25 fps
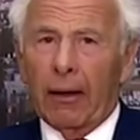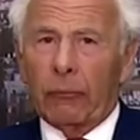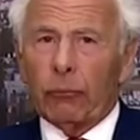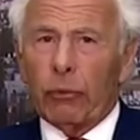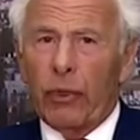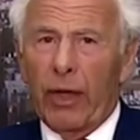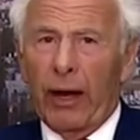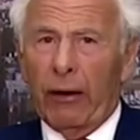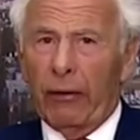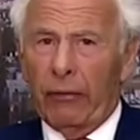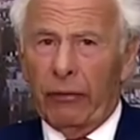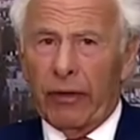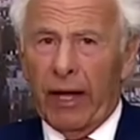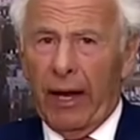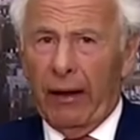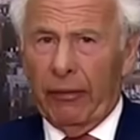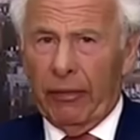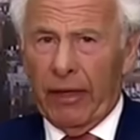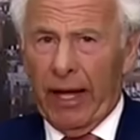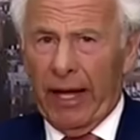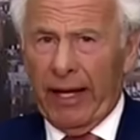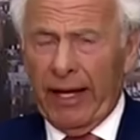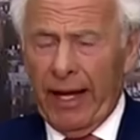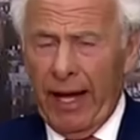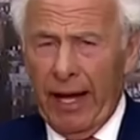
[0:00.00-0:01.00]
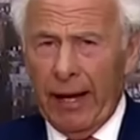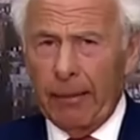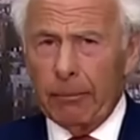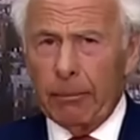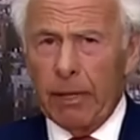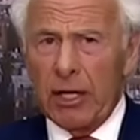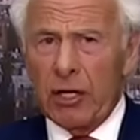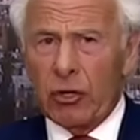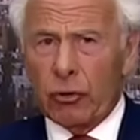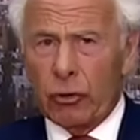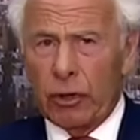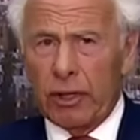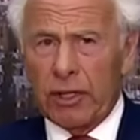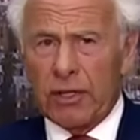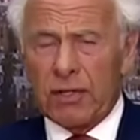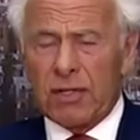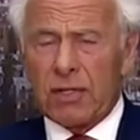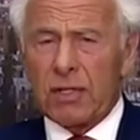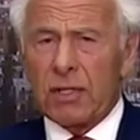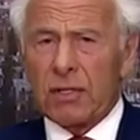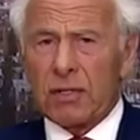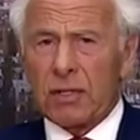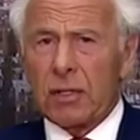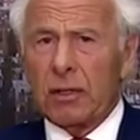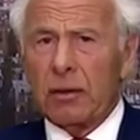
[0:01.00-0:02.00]
there there there can be
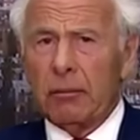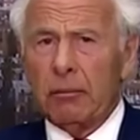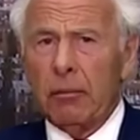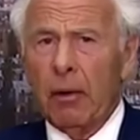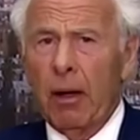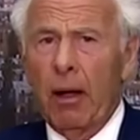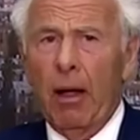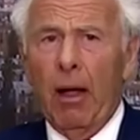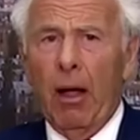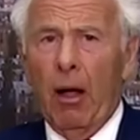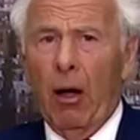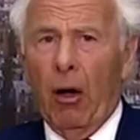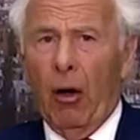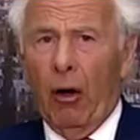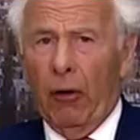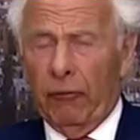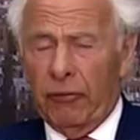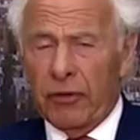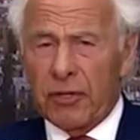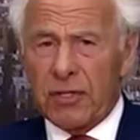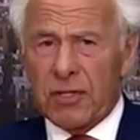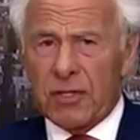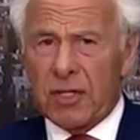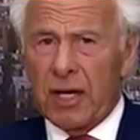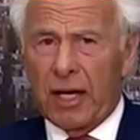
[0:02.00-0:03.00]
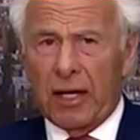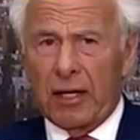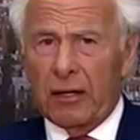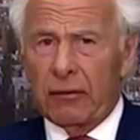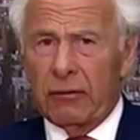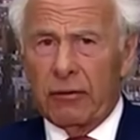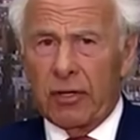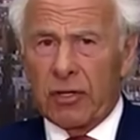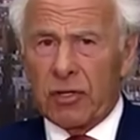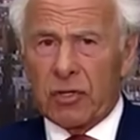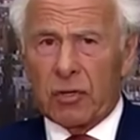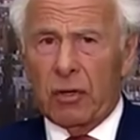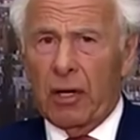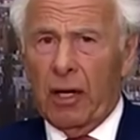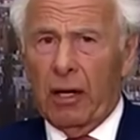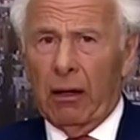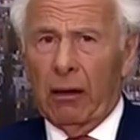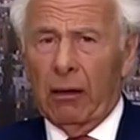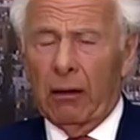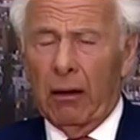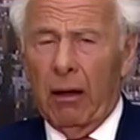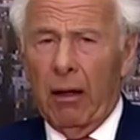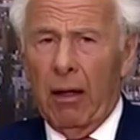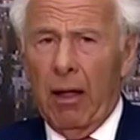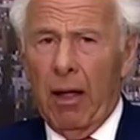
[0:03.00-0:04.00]
criticism of the state of
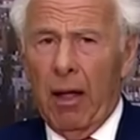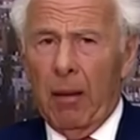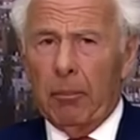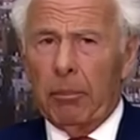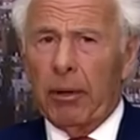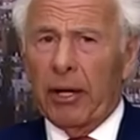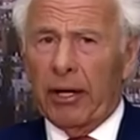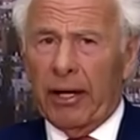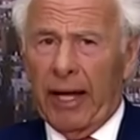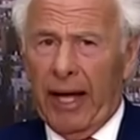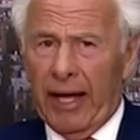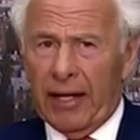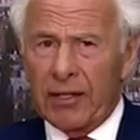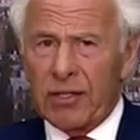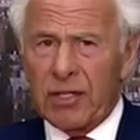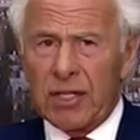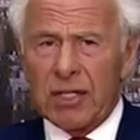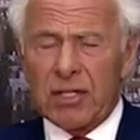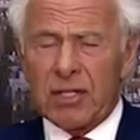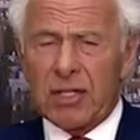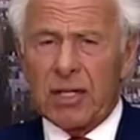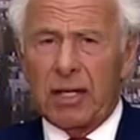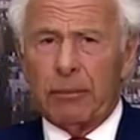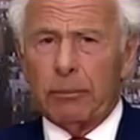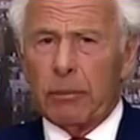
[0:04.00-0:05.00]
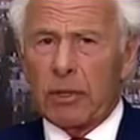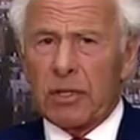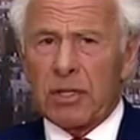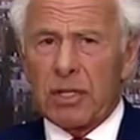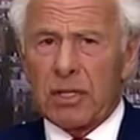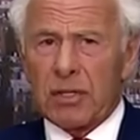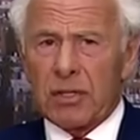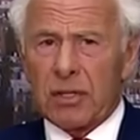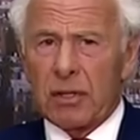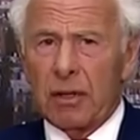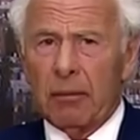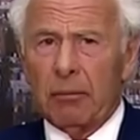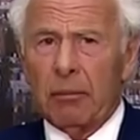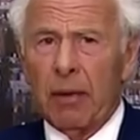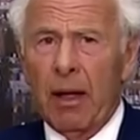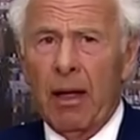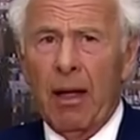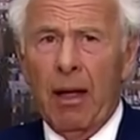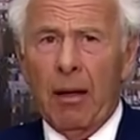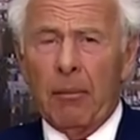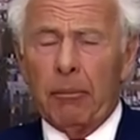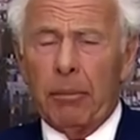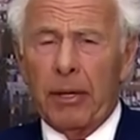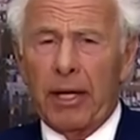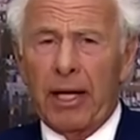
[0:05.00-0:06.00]
Israel but anti-Semitism,
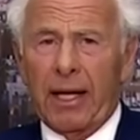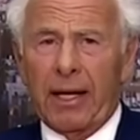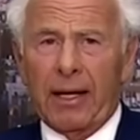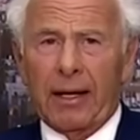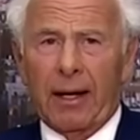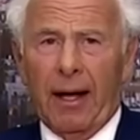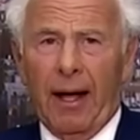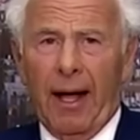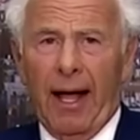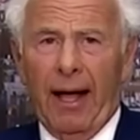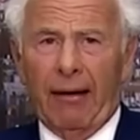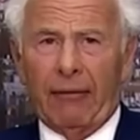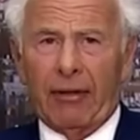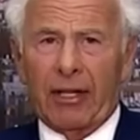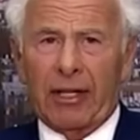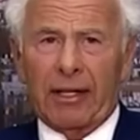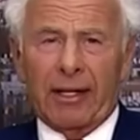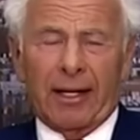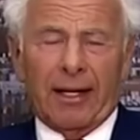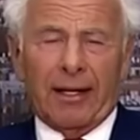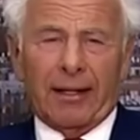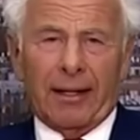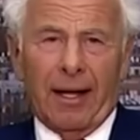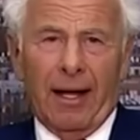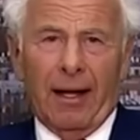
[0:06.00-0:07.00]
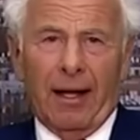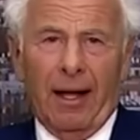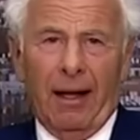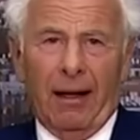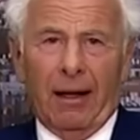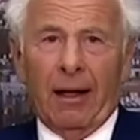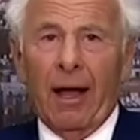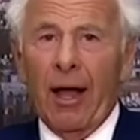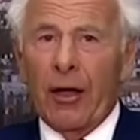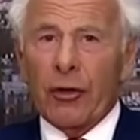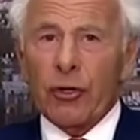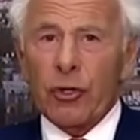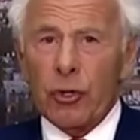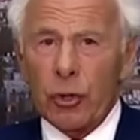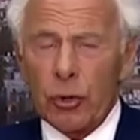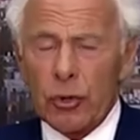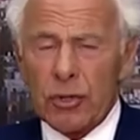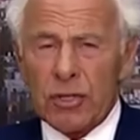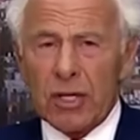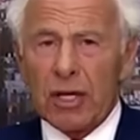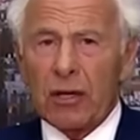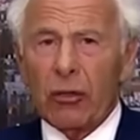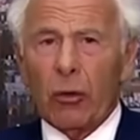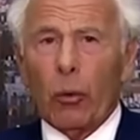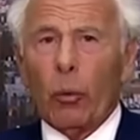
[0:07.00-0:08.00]
being having an, uh, uh,
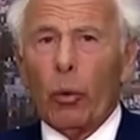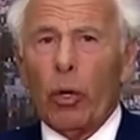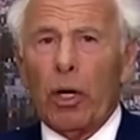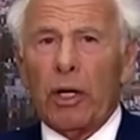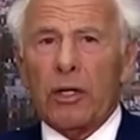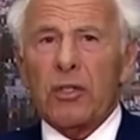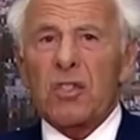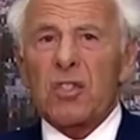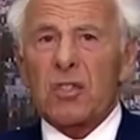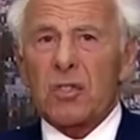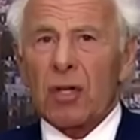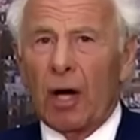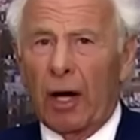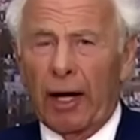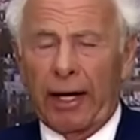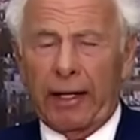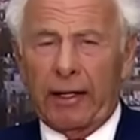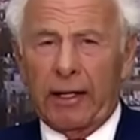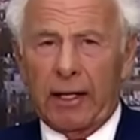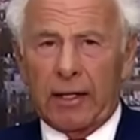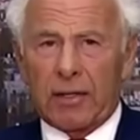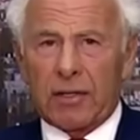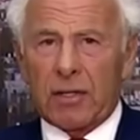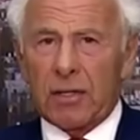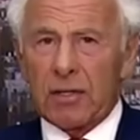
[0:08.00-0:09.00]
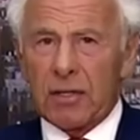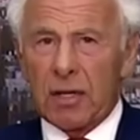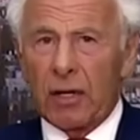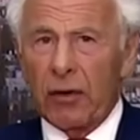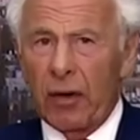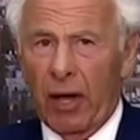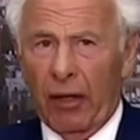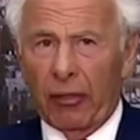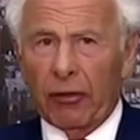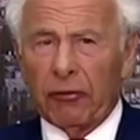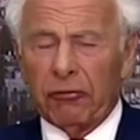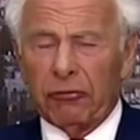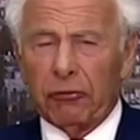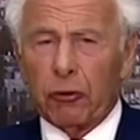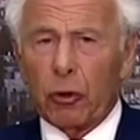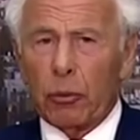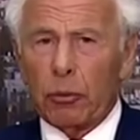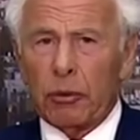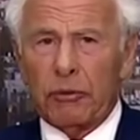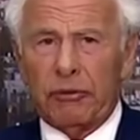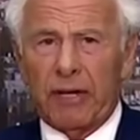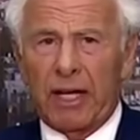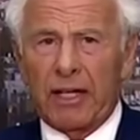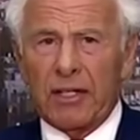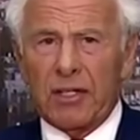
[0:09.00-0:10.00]
using the word Zionist as another
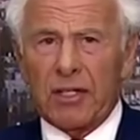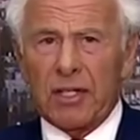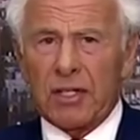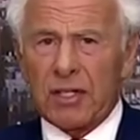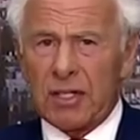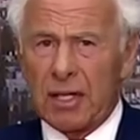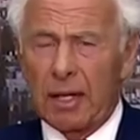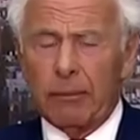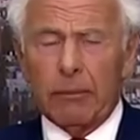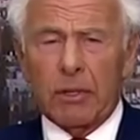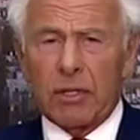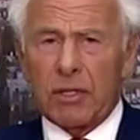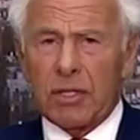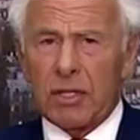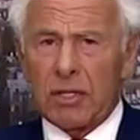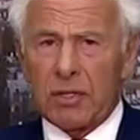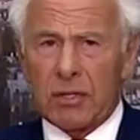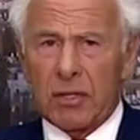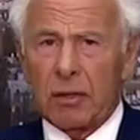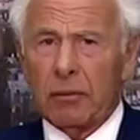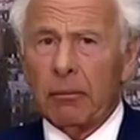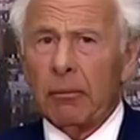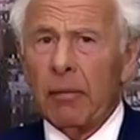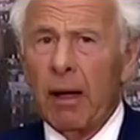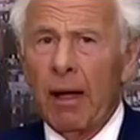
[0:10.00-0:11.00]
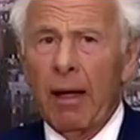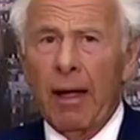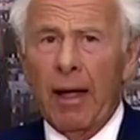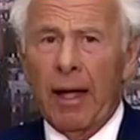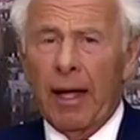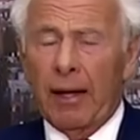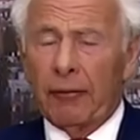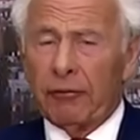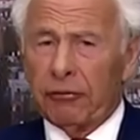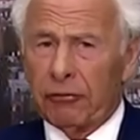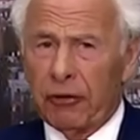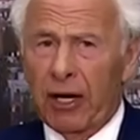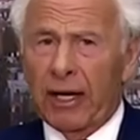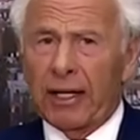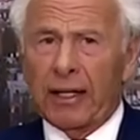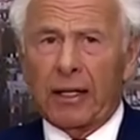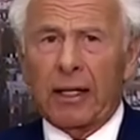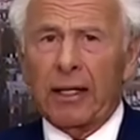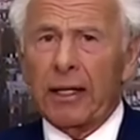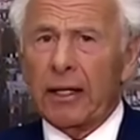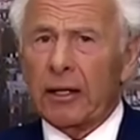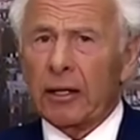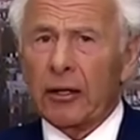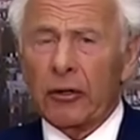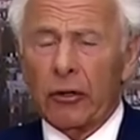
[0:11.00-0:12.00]
form of anti-Semitism,
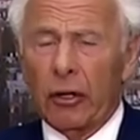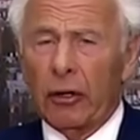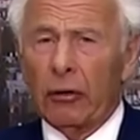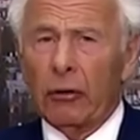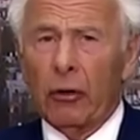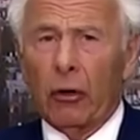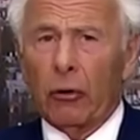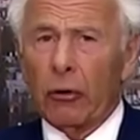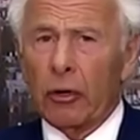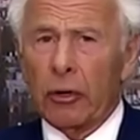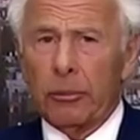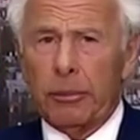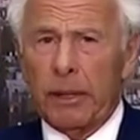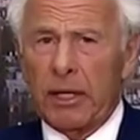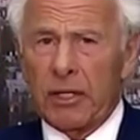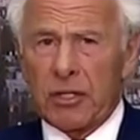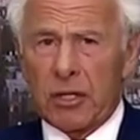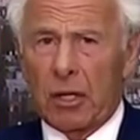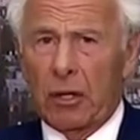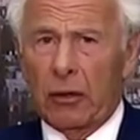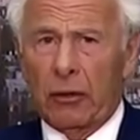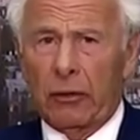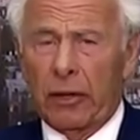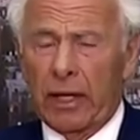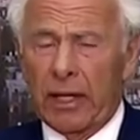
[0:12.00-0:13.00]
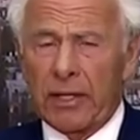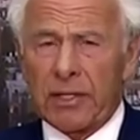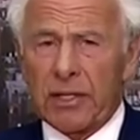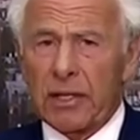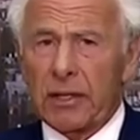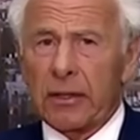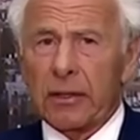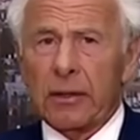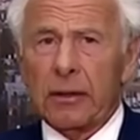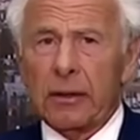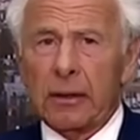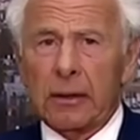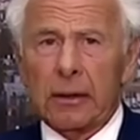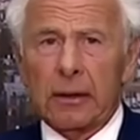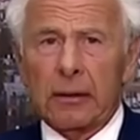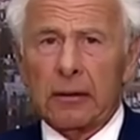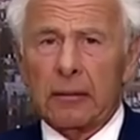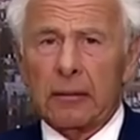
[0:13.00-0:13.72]
frankly, can no longer be tolerated. Right.